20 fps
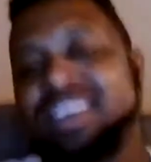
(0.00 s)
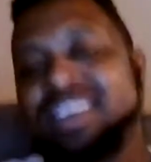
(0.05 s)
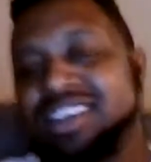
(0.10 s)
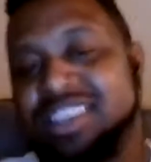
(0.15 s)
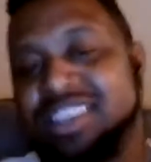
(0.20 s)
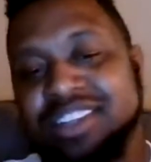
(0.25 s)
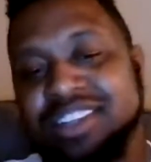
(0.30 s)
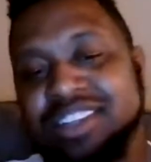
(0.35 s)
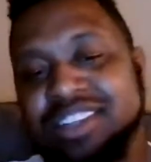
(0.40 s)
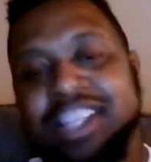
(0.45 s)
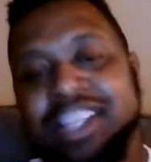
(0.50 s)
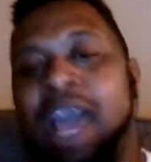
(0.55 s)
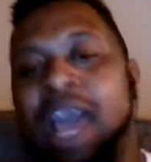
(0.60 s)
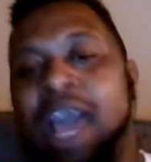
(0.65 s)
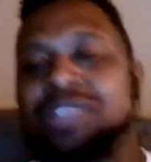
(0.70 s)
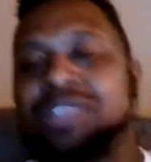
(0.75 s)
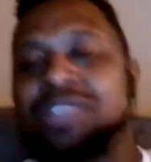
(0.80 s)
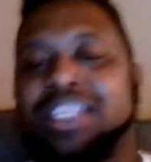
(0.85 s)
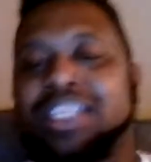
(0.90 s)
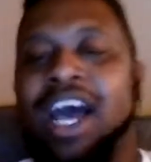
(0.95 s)
And
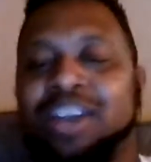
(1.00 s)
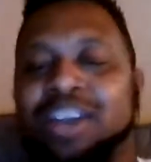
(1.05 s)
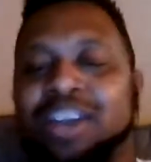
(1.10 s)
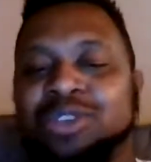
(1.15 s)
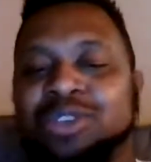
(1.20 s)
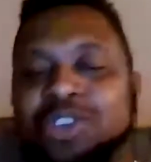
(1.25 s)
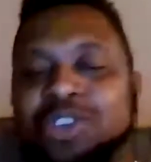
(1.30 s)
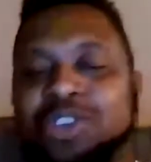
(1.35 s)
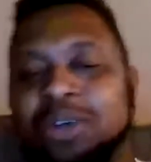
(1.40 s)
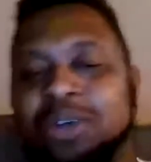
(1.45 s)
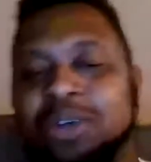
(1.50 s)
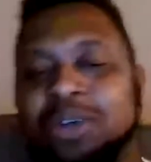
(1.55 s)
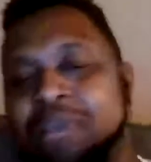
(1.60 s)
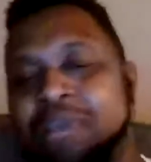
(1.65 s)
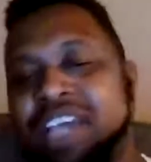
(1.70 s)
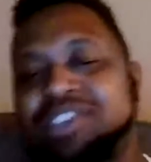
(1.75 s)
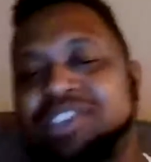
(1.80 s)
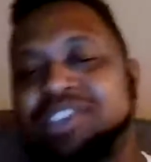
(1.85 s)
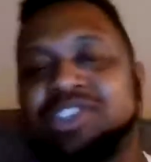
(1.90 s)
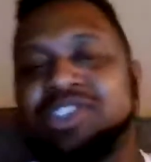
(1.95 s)
that was Donald Trump's
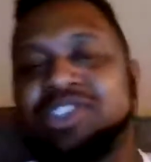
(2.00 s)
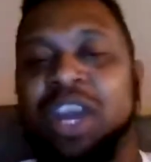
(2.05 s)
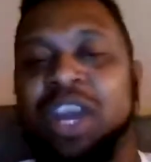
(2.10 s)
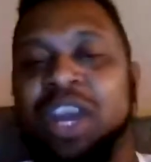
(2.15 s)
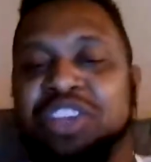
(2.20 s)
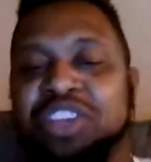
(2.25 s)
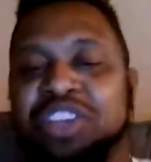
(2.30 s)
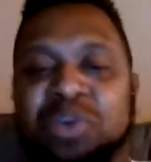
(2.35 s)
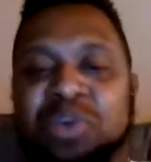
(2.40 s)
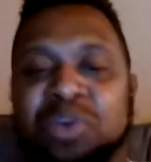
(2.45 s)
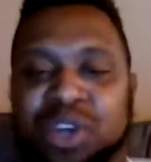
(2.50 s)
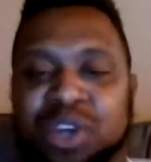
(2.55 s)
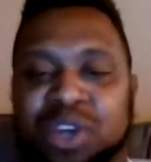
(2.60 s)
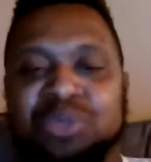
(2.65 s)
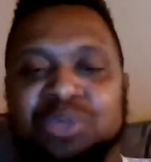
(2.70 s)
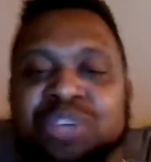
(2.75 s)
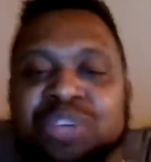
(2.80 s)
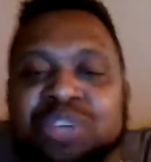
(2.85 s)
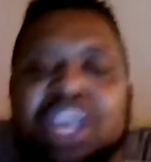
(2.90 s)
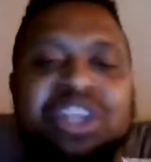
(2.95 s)
basis right there. Well,
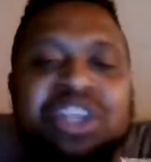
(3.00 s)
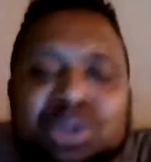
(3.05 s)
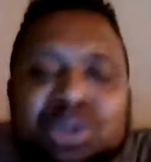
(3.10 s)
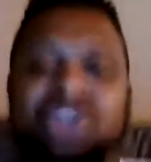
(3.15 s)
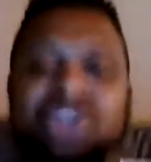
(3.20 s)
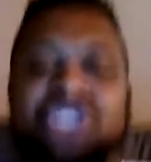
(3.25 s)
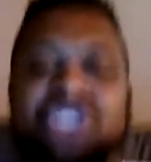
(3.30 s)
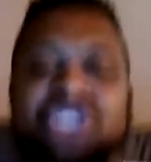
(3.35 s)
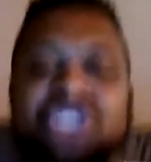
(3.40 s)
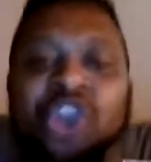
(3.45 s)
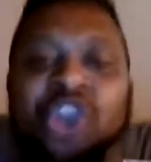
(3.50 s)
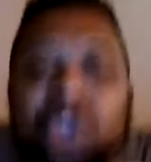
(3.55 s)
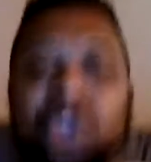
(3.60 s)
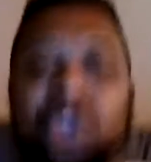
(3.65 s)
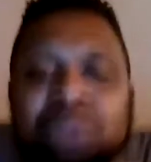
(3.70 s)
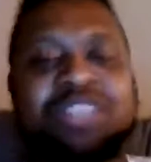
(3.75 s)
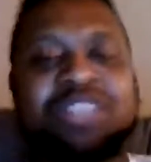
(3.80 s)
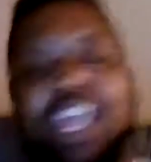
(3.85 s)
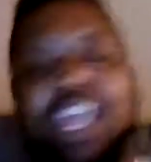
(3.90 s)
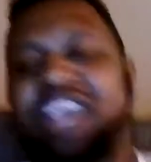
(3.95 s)
you just
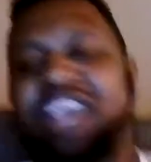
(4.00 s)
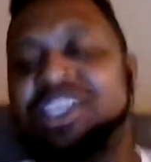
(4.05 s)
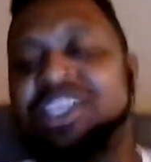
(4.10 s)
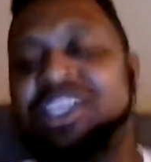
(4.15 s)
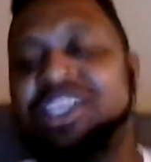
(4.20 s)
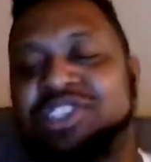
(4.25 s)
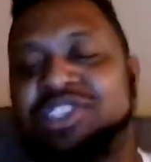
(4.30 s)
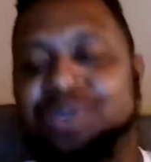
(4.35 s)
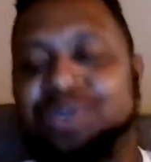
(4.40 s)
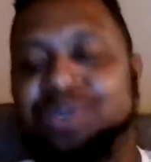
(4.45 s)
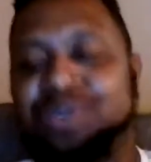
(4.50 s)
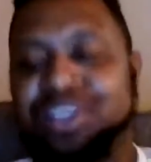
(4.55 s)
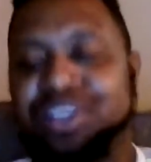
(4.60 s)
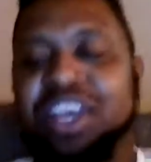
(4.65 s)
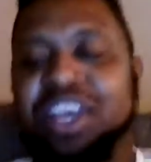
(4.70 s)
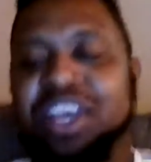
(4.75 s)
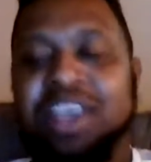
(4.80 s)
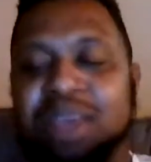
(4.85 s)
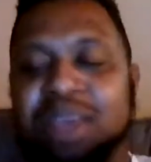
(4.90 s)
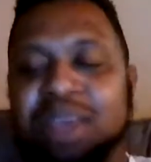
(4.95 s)
heard him say it, so
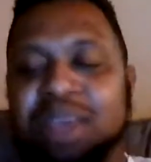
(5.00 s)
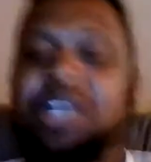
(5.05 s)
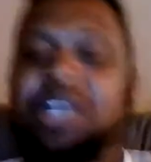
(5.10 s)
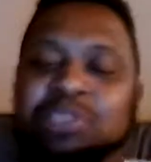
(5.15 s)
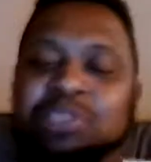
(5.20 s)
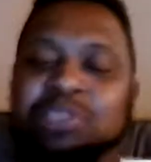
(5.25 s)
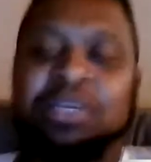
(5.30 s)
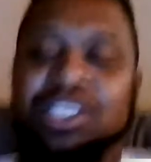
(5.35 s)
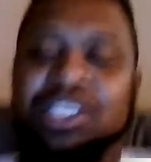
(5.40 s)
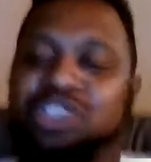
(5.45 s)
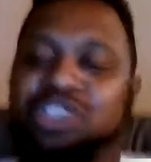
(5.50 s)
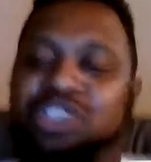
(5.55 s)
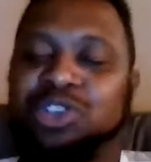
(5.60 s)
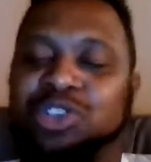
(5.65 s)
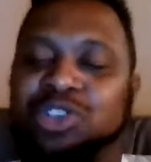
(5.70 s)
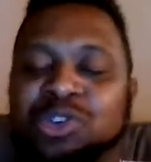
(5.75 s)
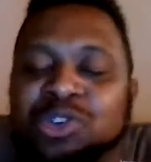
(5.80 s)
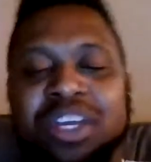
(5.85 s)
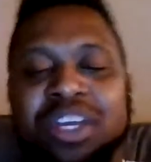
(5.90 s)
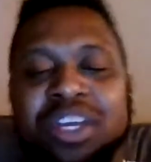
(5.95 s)
it must be
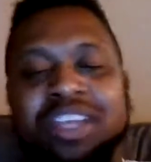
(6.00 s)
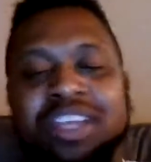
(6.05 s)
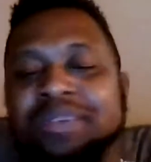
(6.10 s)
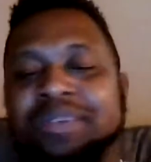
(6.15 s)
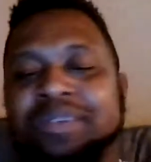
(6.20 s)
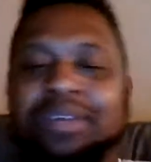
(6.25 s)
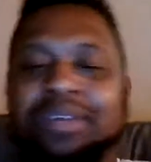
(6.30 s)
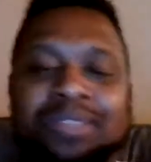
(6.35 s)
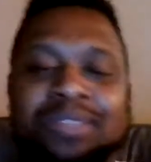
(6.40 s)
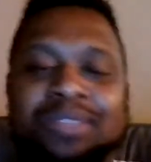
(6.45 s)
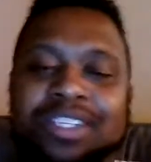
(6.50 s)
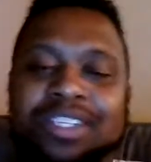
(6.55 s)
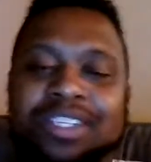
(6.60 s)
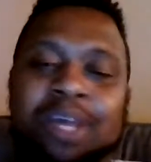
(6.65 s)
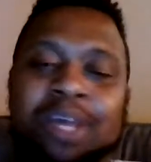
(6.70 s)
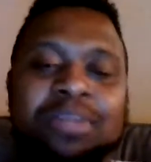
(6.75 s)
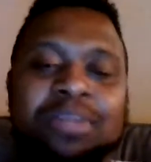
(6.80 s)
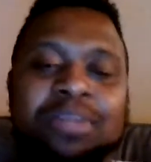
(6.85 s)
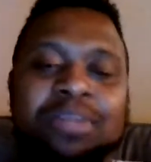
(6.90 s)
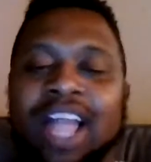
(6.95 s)
true. And he was
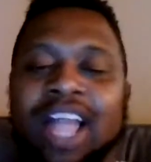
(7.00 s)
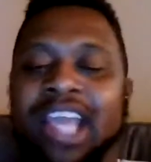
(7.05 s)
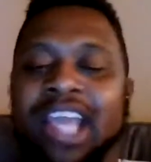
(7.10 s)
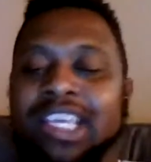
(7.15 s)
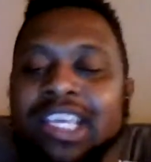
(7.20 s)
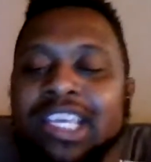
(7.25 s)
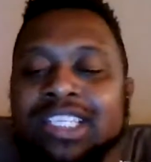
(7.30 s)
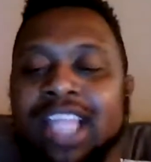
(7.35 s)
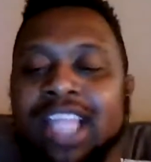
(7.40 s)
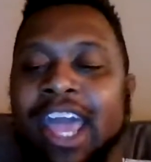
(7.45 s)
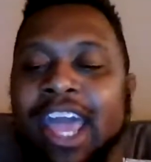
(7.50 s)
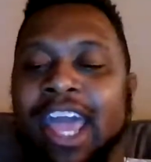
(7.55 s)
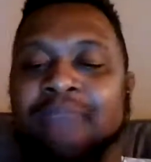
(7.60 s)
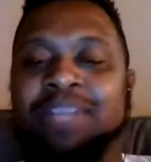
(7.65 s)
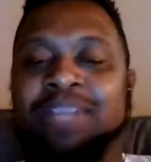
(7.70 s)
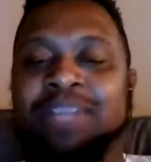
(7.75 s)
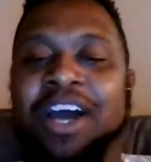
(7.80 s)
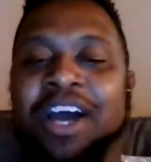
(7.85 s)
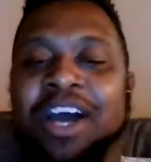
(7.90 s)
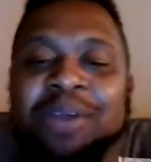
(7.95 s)
just up there like his
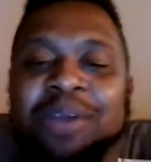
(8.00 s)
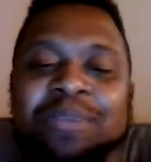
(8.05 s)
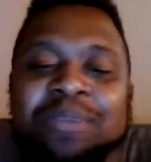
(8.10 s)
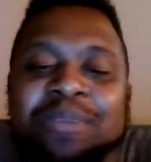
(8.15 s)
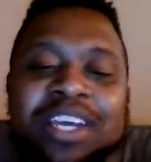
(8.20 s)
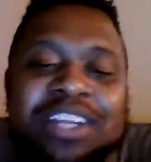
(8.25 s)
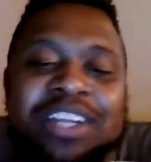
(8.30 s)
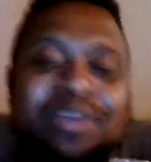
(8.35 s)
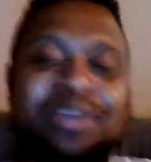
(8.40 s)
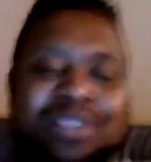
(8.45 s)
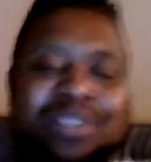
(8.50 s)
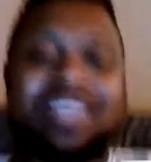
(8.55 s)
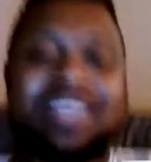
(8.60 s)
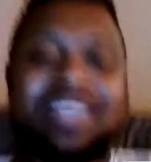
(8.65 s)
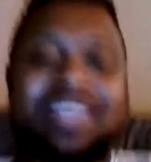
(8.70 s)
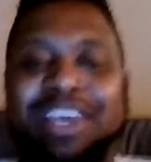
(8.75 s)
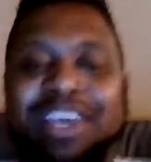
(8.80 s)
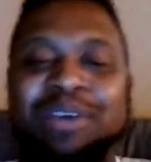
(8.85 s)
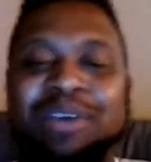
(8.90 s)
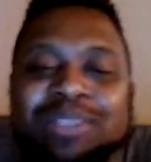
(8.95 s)
lapdog, man.
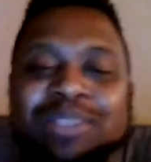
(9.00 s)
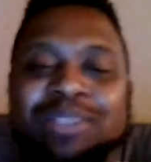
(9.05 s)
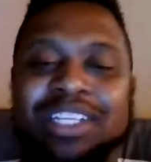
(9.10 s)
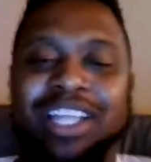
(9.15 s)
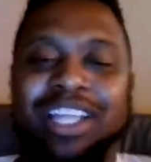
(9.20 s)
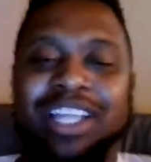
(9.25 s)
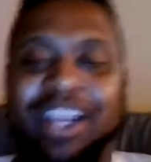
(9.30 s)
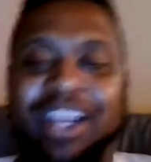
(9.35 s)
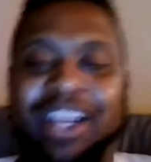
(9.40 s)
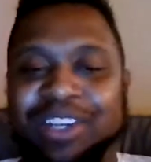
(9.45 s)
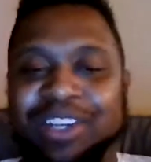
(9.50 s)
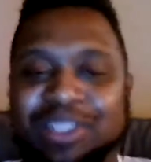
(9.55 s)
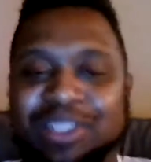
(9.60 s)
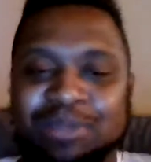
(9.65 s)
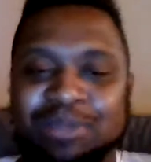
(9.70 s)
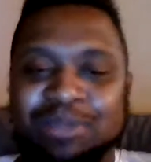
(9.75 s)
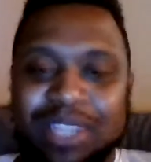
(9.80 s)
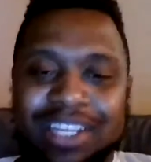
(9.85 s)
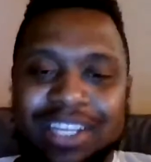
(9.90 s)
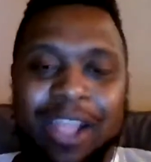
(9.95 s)
It was
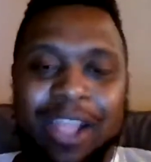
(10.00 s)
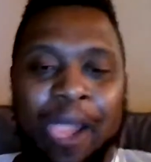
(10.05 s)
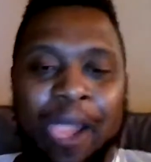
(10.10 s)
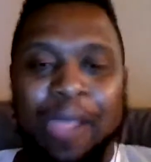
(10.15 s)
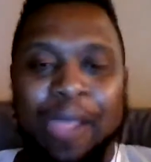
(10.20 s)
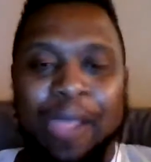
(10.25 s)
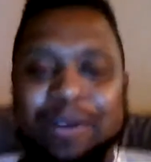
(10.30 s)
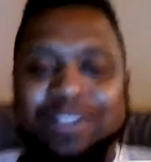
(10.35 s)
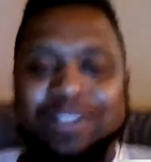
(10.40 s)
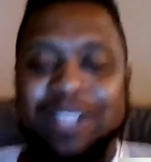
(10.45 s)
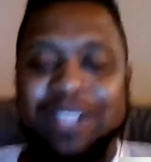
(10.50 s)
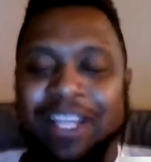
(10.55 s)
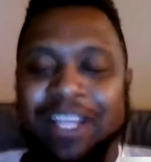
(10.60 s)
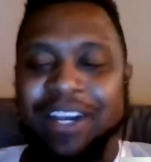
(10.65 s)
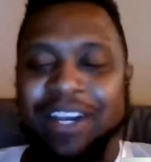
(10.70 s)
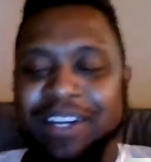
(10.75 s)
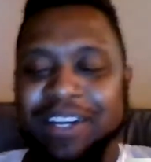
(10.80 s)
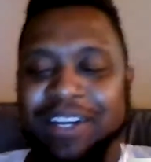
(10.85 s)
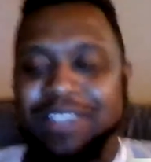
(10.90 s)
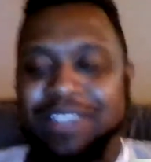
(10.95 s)
hilarious, man. It was
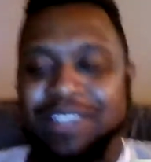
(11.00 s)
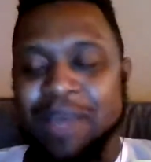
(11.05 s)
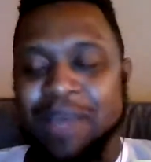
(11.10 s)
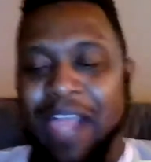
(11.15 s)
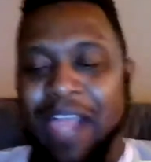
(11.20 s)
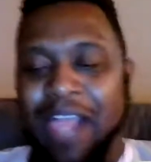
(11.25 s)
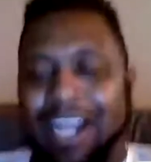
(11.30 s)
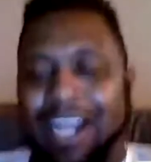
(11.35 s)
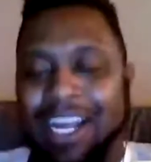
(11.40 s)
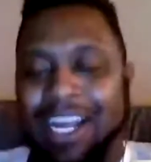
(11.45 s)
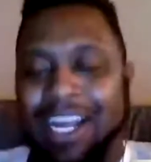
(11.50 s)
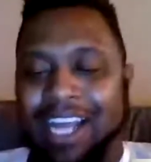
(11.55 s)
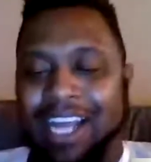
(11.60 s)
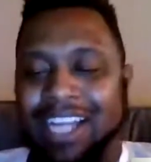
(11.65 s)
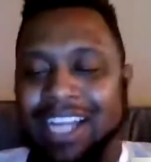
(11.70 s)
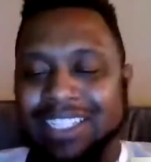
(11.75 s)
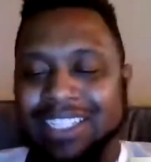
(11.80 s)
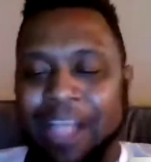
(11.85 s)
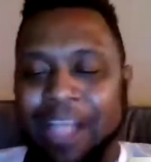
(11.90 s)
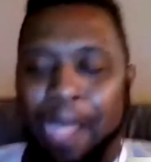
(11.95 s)
hilarious, man.
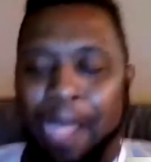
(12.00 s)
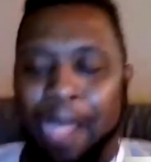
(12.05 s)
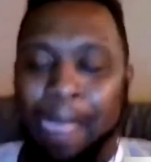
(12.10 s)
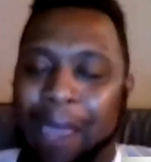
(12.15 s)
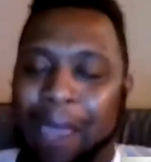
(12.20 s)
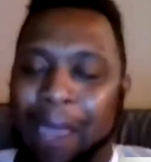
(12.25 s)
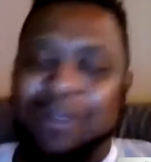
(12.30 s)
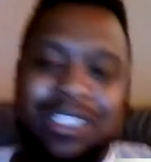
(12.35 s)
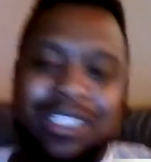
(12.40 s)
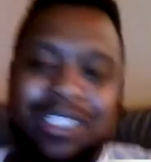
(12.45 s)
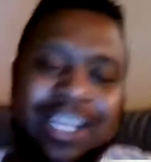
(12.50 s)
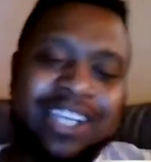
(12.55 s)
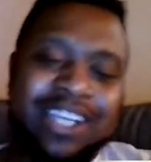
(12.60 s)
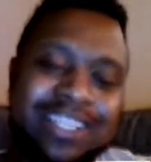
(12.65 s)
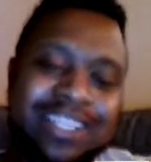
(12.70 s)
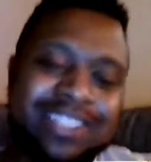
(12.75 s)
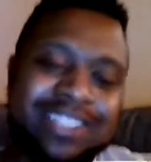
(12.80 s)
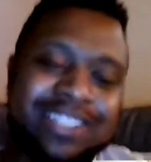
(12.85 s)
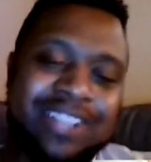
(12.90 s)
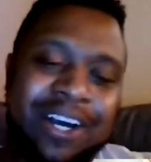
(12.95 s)
I wish I
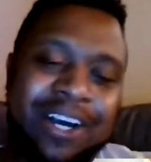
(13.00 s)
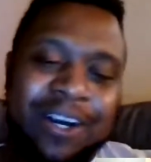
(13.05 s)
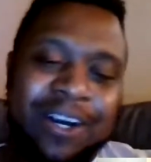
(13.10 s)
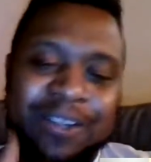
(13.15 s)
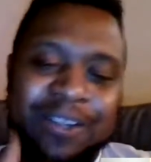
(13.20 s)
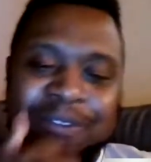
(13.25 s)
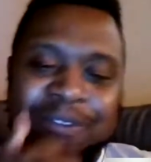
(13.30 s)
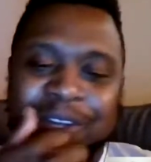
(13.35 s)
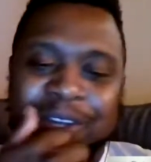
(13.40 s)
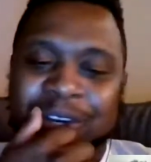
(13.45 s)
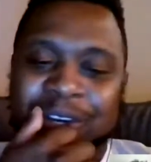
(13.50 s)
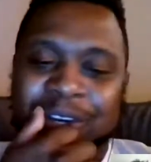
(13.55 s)
could have saw,